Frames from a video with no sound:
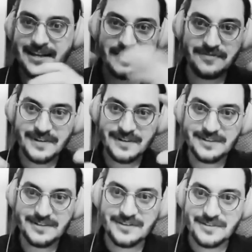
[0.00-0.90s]

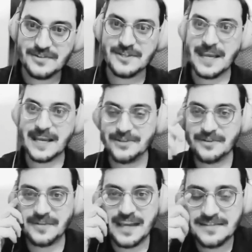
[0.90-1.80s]
different scales
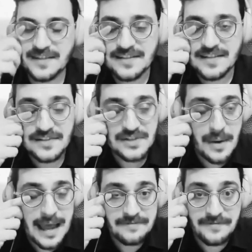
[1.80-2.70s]
of existence.
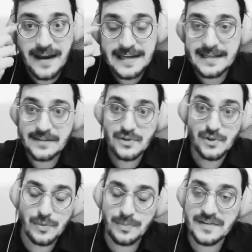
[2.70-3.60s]
So I find that
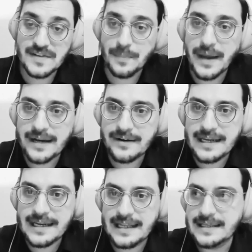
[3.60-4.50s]
super
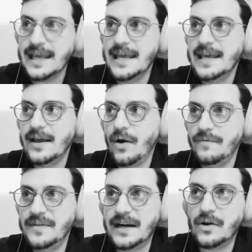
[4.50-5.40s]
inspiring, and
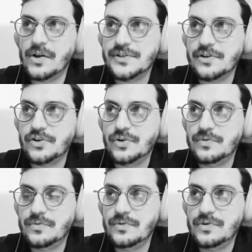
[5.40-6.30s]
we are
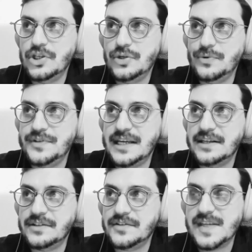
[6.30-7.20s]
also
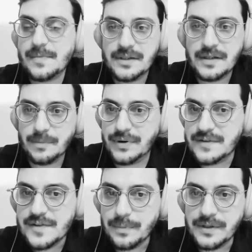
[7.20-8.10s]
using similar
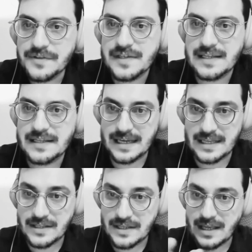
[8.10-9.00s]
principles
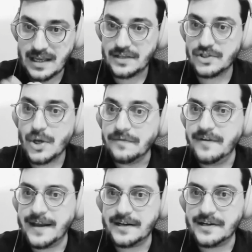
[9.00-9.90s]
in
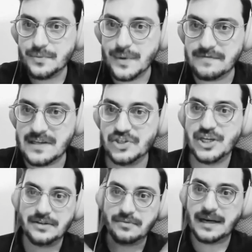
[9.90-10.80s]
softwares when we
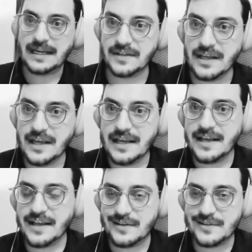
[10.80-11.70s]
generate
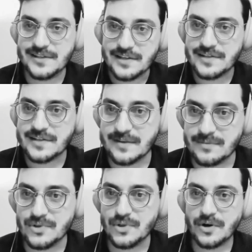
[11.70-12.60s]

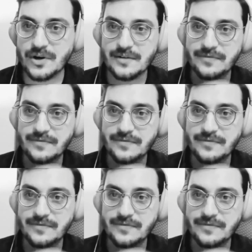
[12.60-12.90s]
systems or